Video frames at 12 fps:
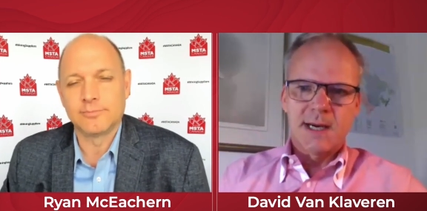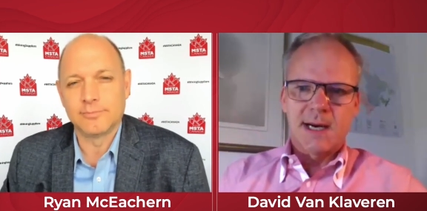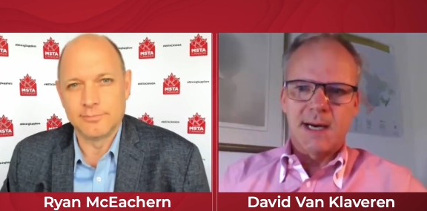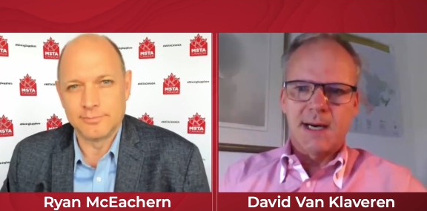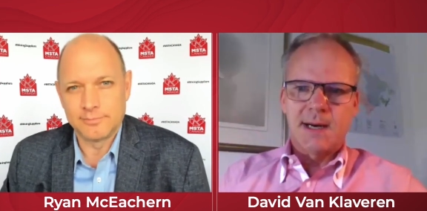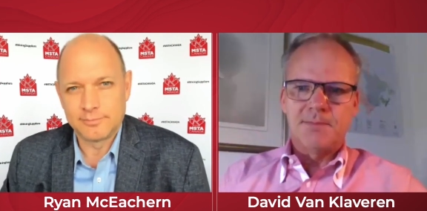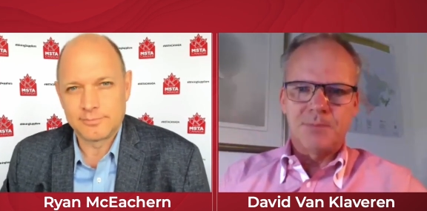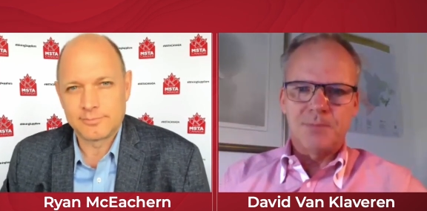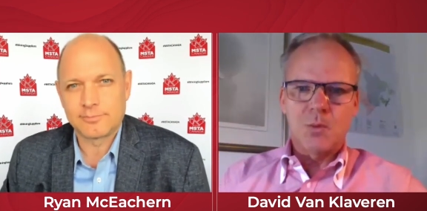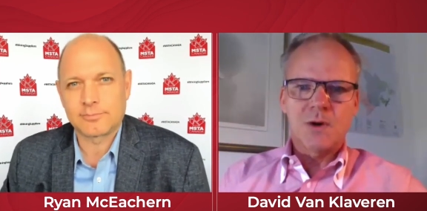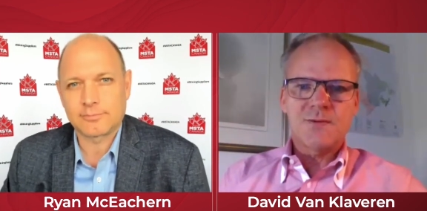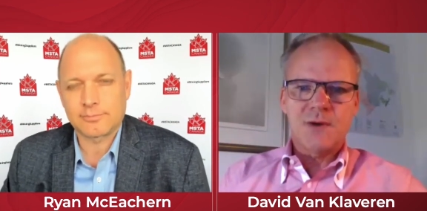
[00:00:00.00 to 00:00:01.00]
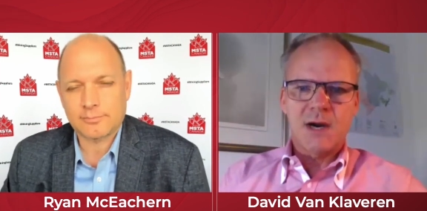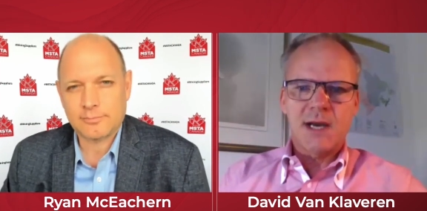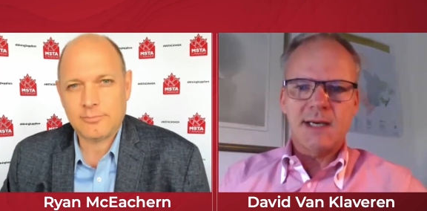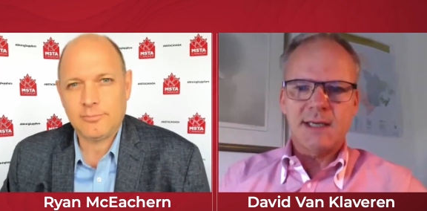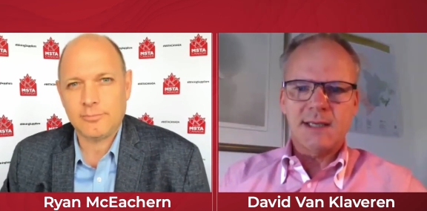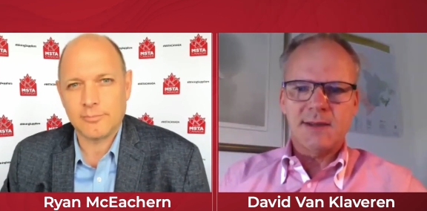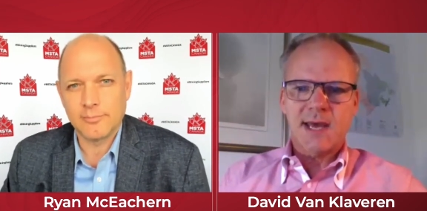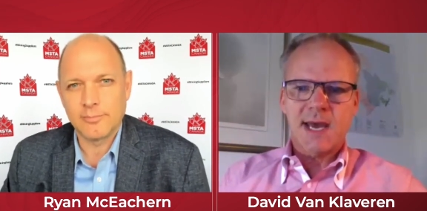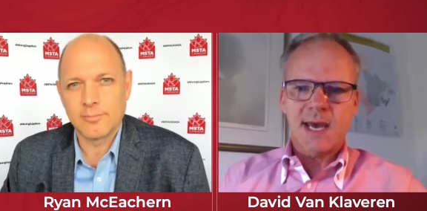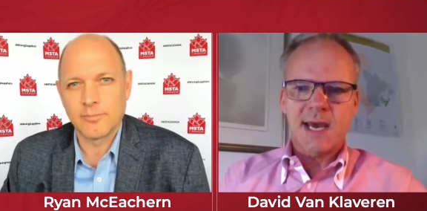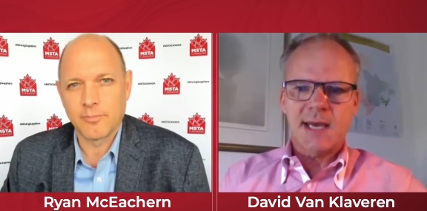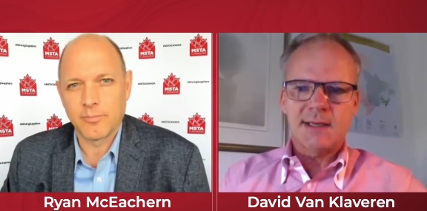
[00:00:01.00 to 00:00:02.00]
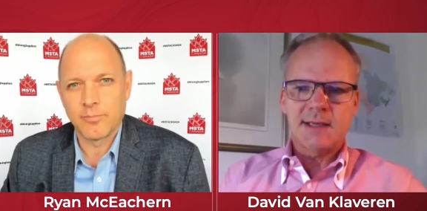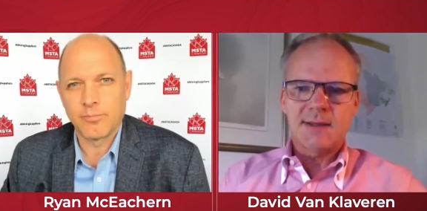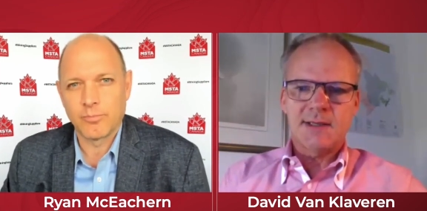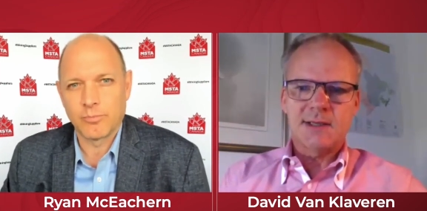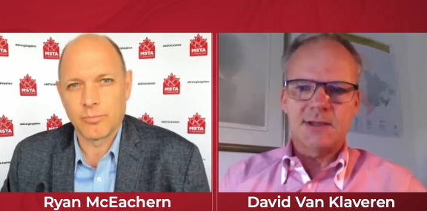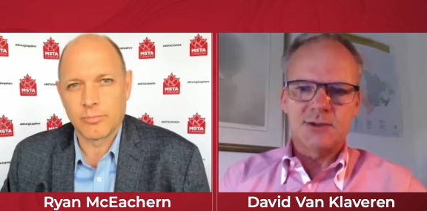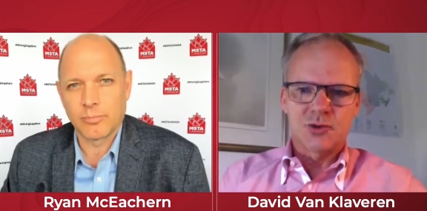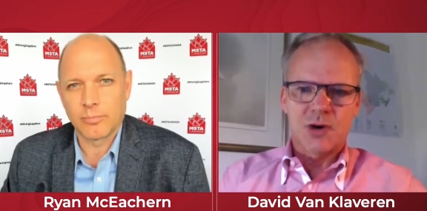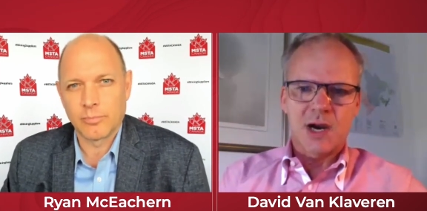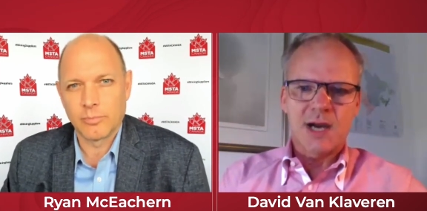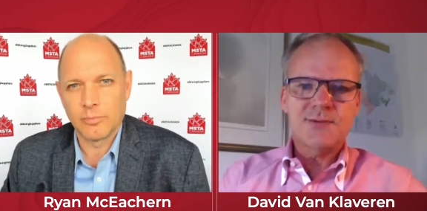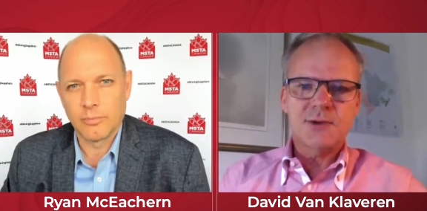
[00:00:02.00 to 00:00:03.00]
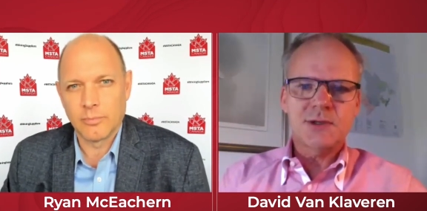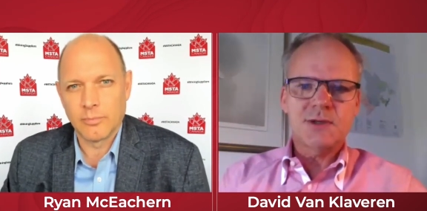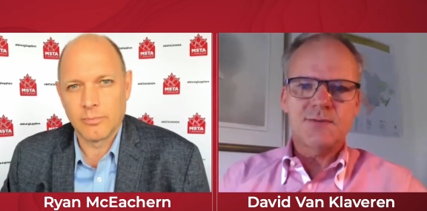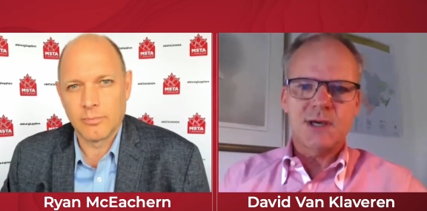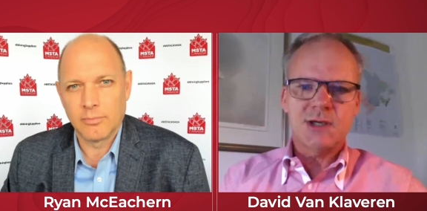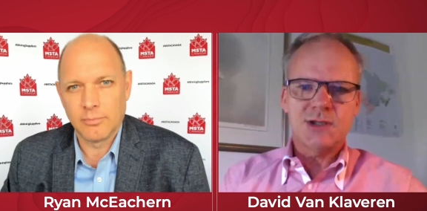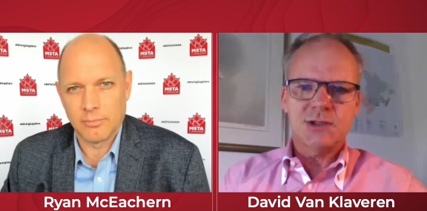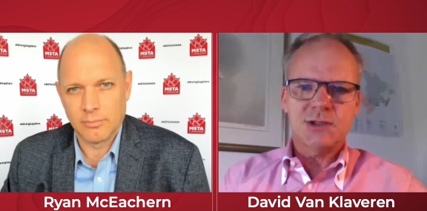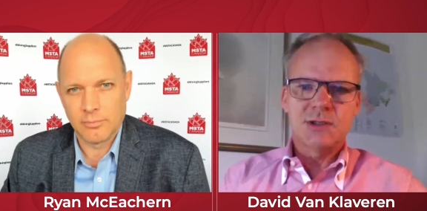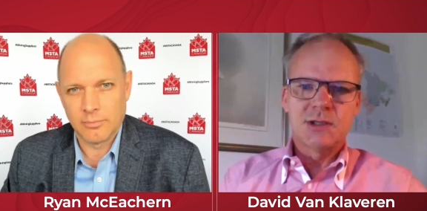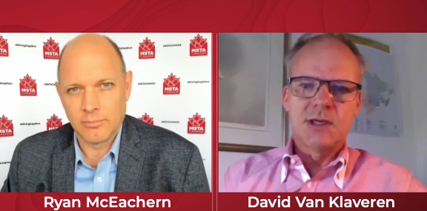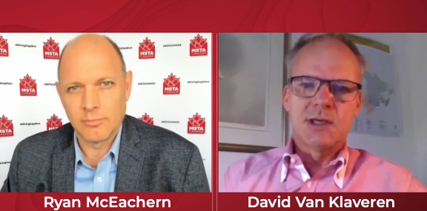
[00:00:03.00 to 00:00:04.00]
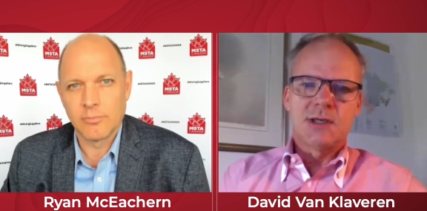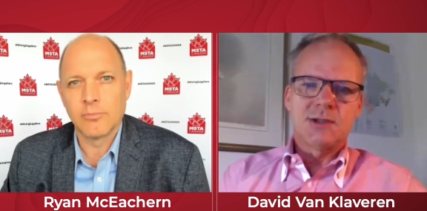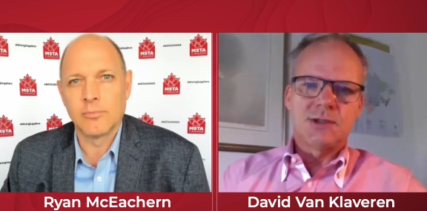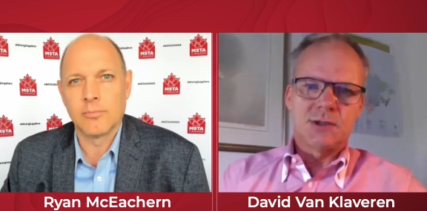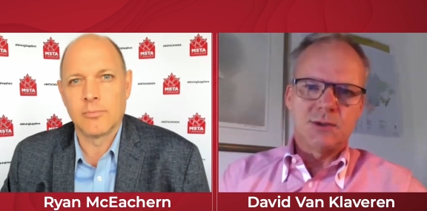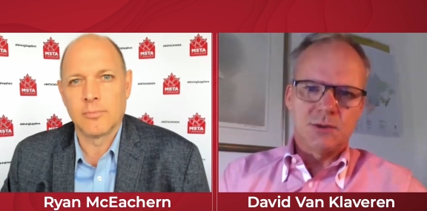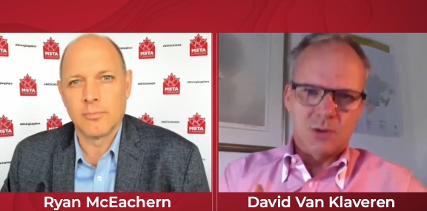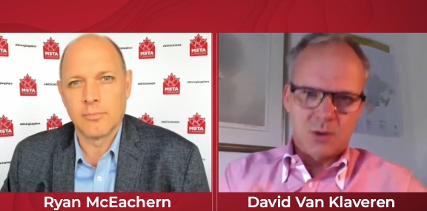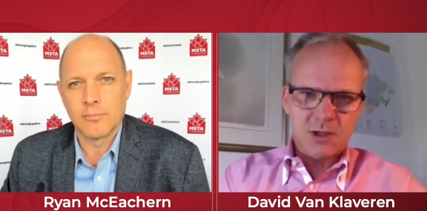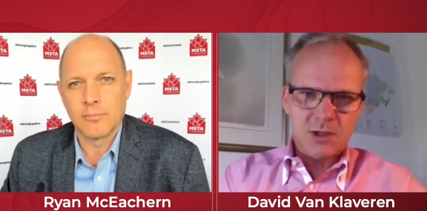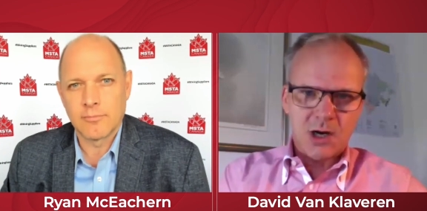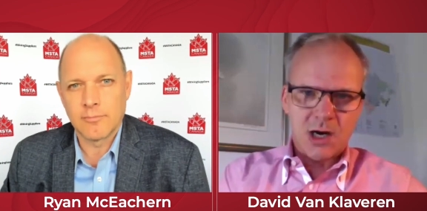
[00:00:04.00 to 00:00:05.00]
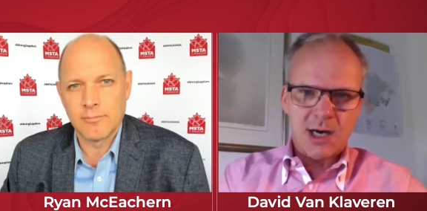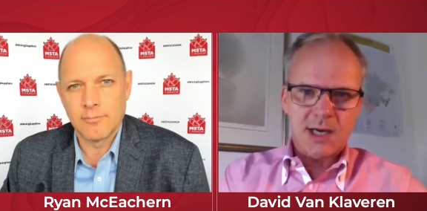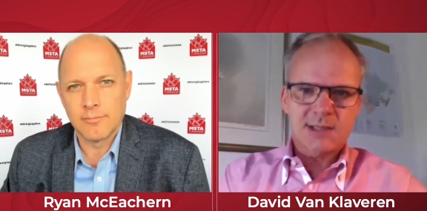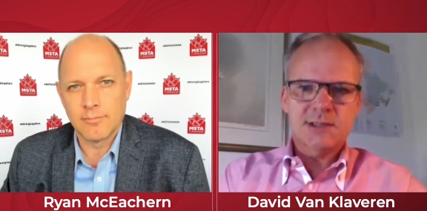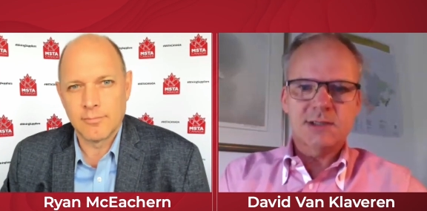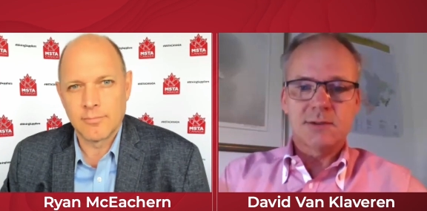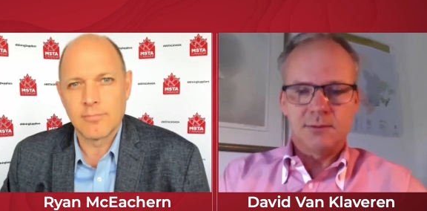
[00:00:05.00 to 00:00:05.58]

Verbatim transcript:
Speaker 1: Um, but we're finding that the drive for innovation to lower costs,